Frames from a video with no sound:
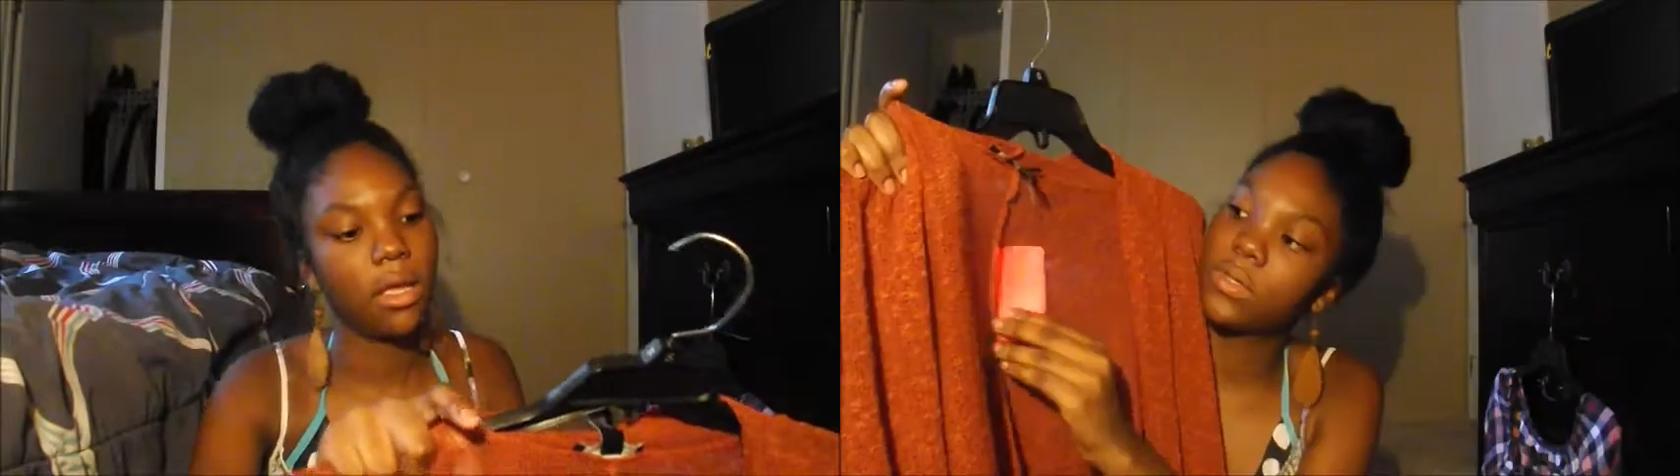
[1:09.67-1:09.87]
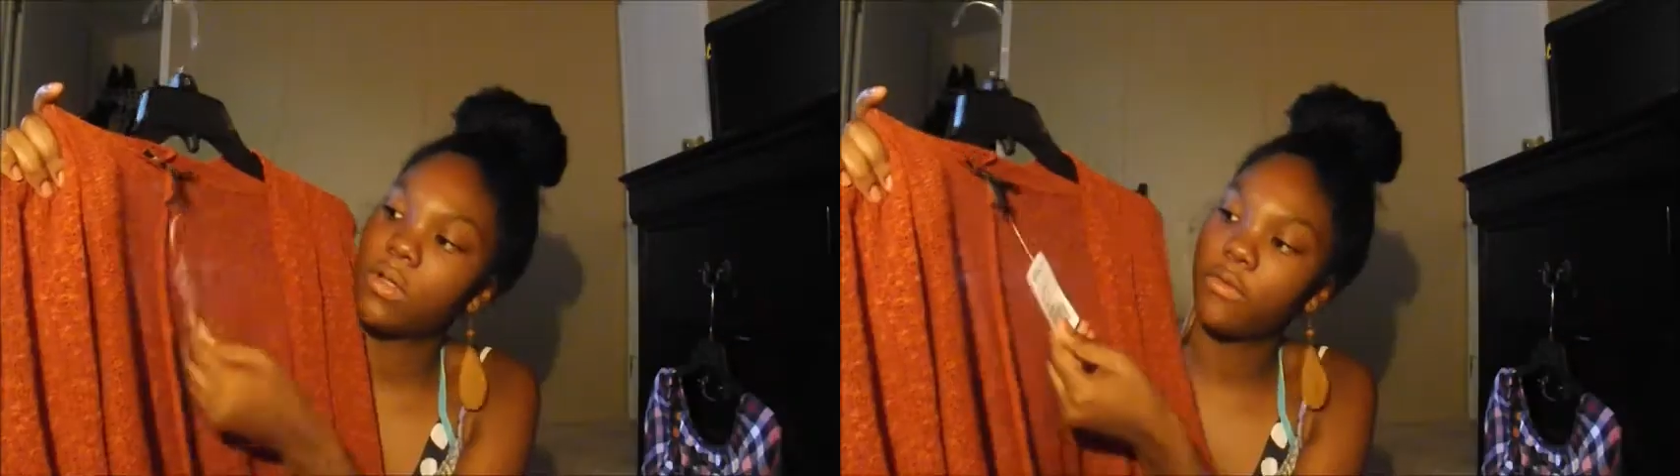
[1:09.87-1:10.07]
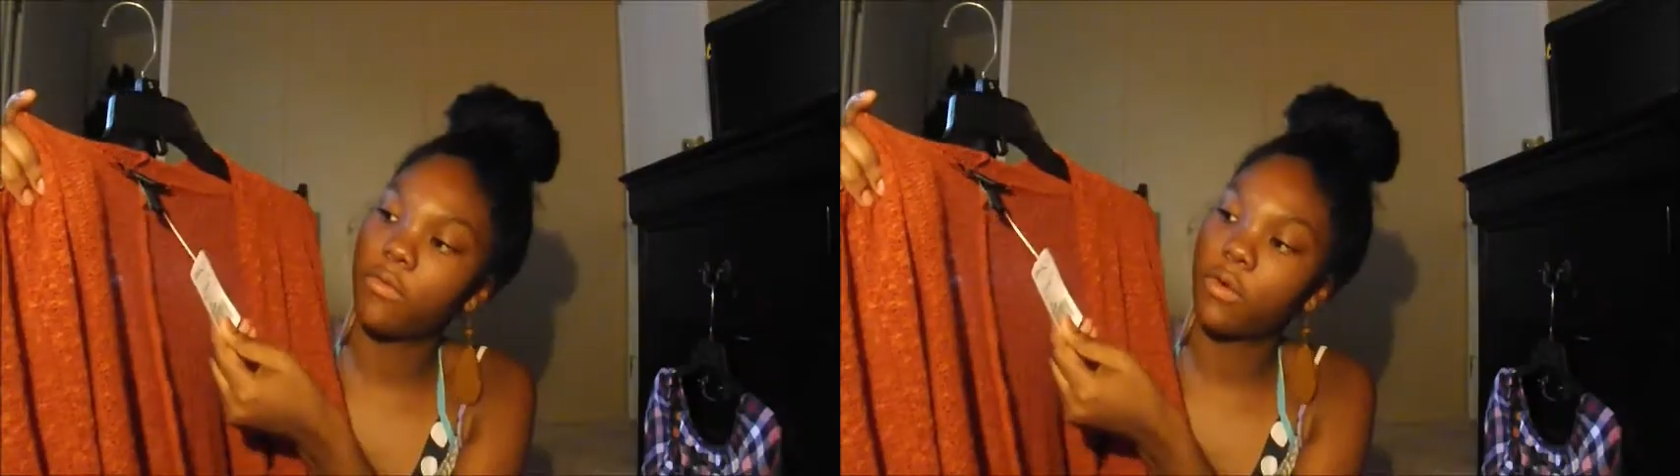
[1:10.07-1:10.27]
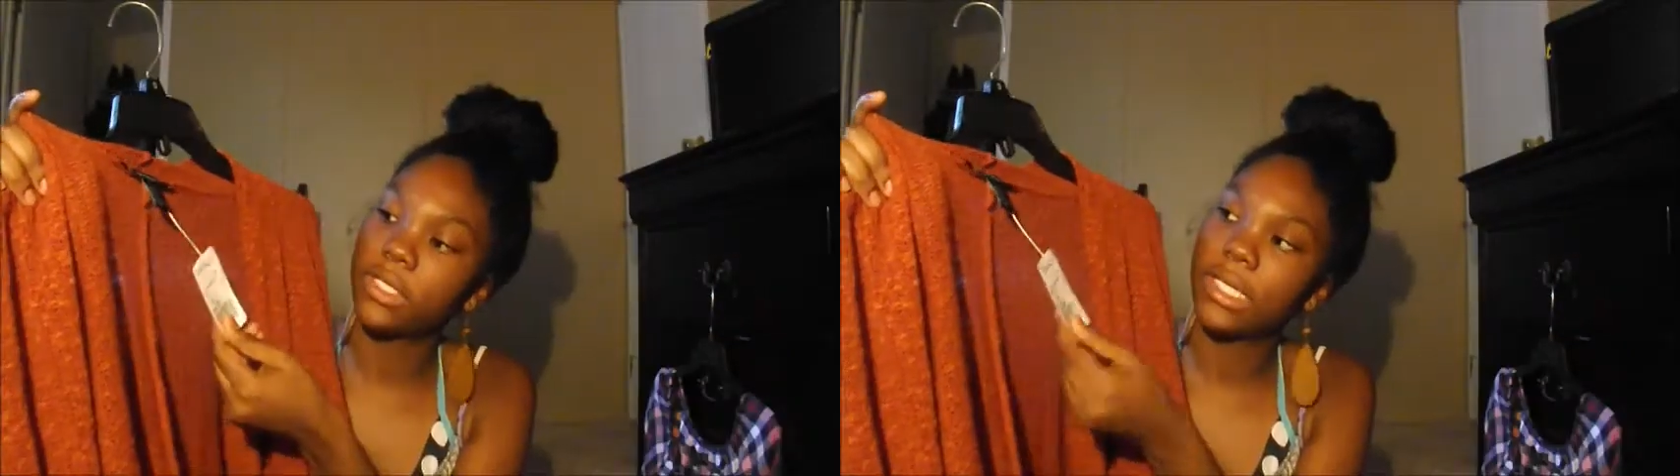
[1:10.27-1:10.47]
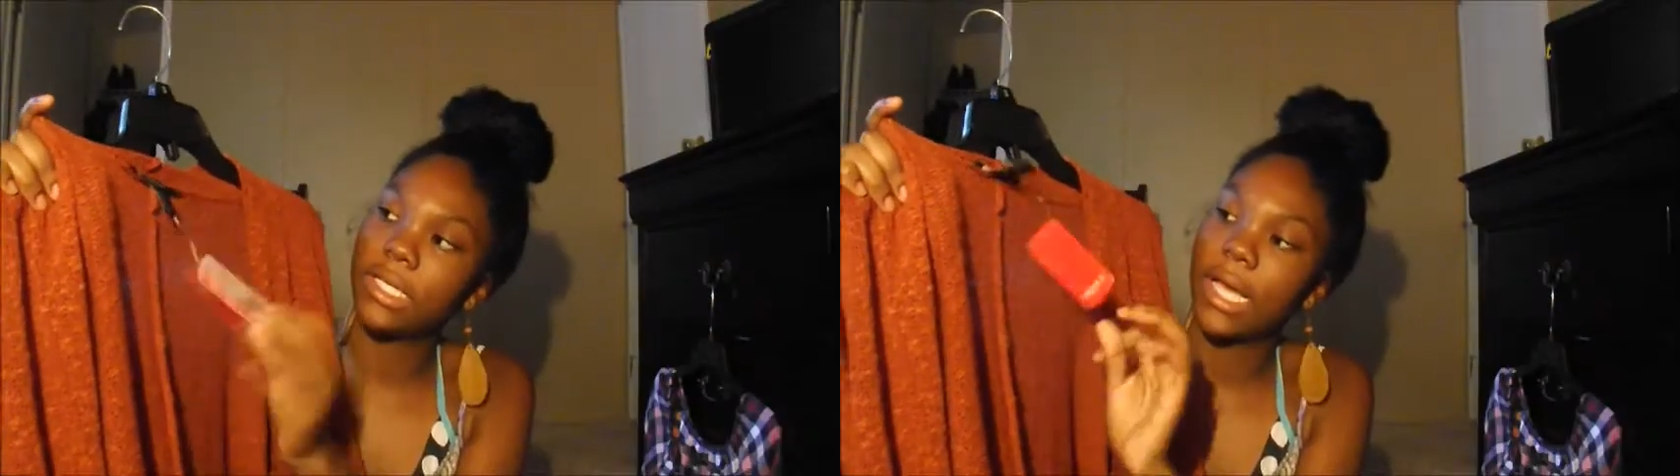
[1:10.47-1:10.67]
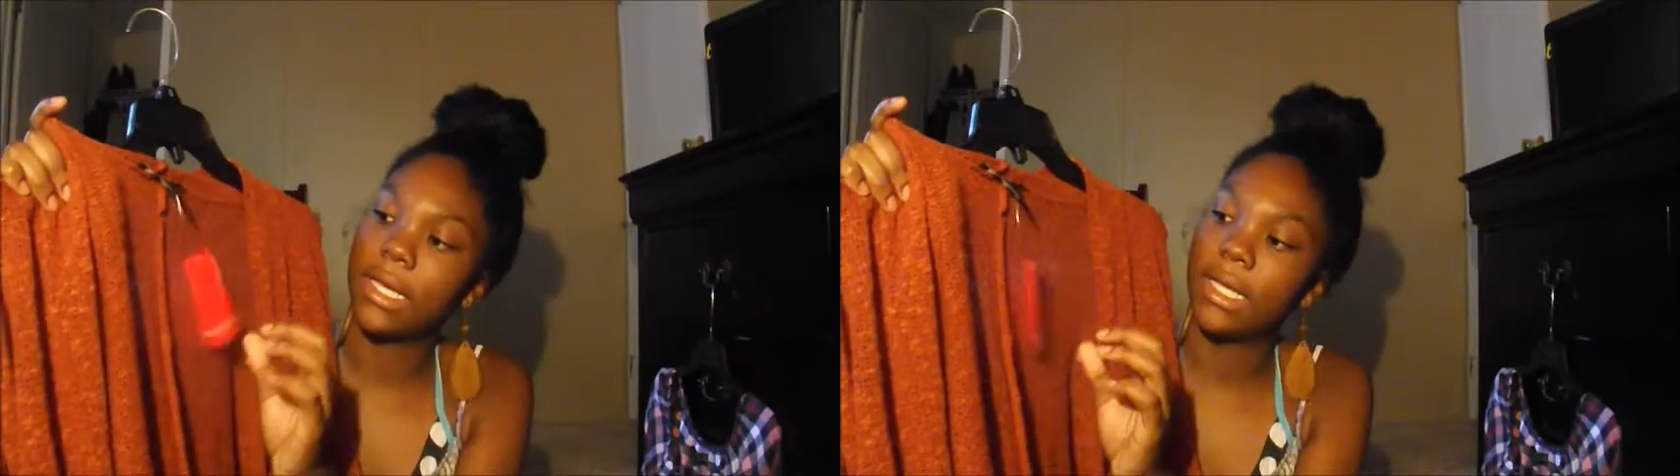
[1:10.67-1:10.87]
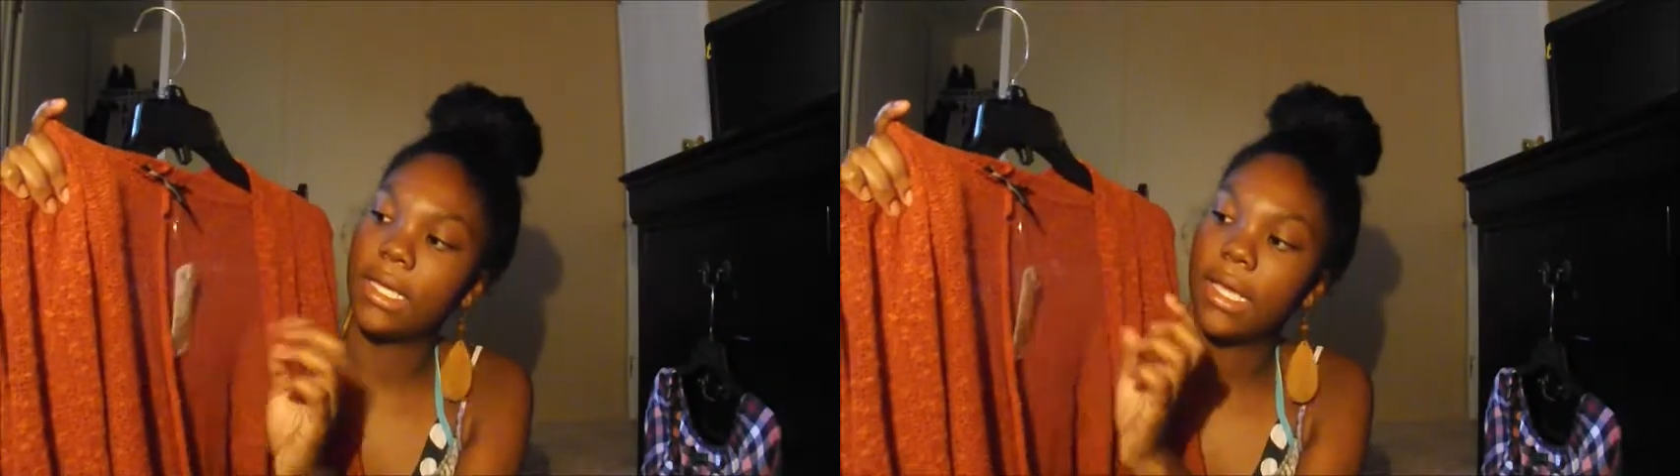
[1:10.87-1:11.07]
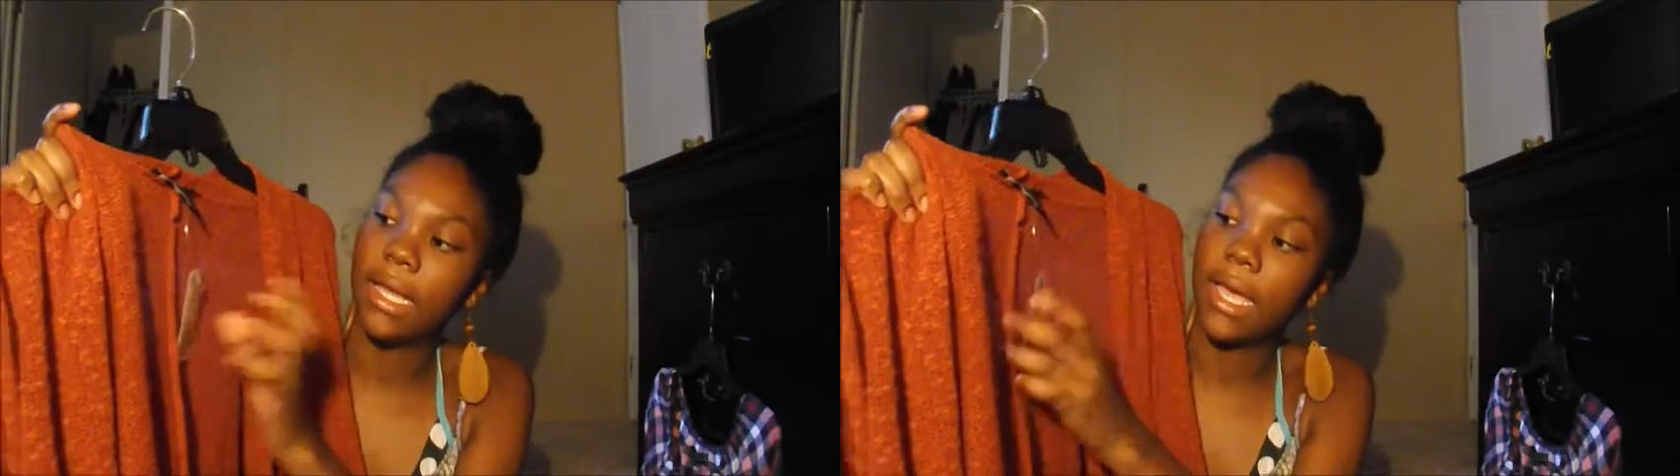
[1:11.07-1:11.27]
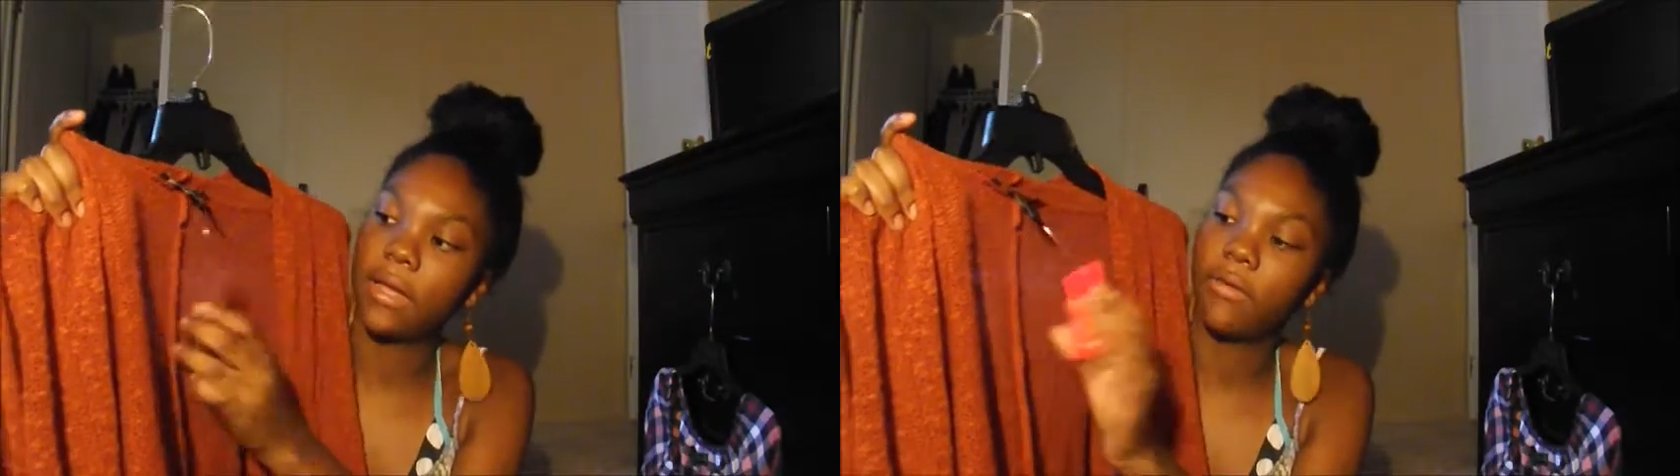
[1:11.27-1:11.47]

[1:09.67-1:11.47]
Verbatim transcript: was only $14.90 and it had